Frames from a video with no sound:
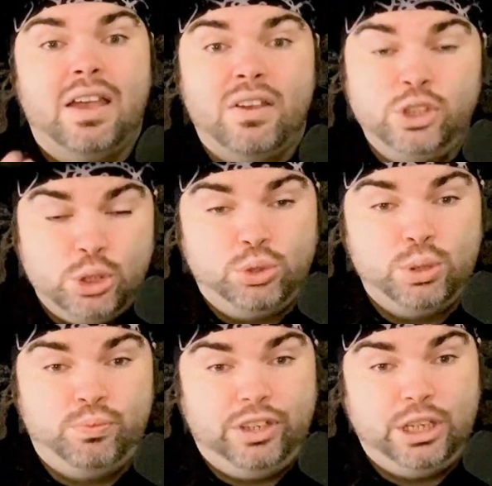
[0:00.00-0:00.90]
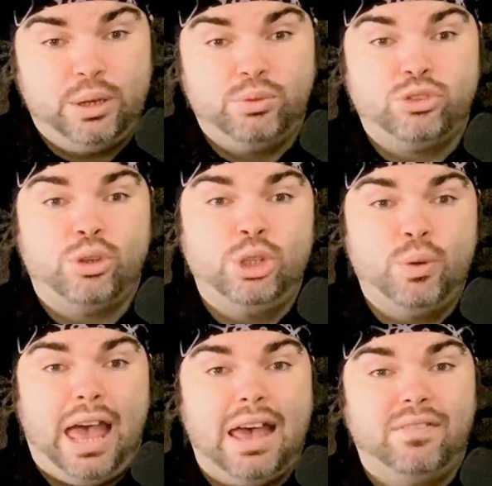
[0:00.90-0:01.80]
YouTube videos so you
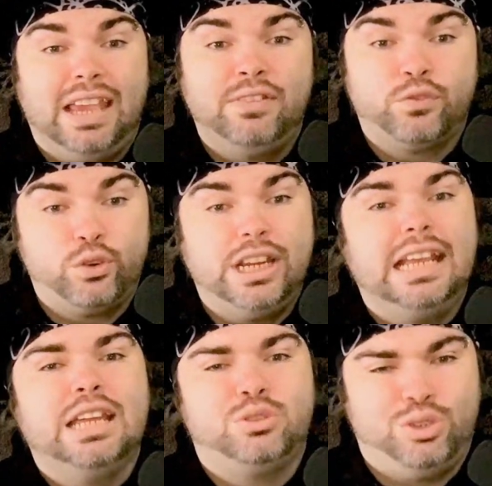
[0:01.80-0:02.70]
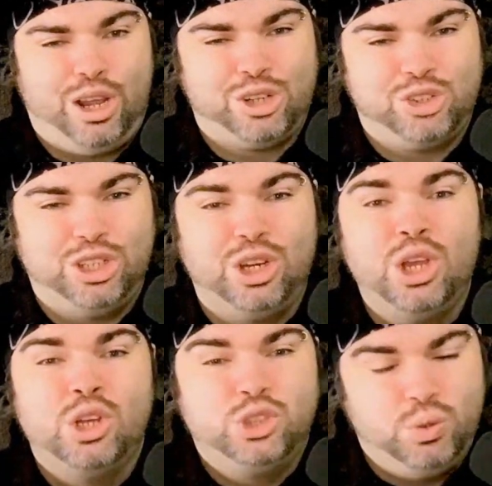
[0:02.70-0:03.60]
have a free introduction to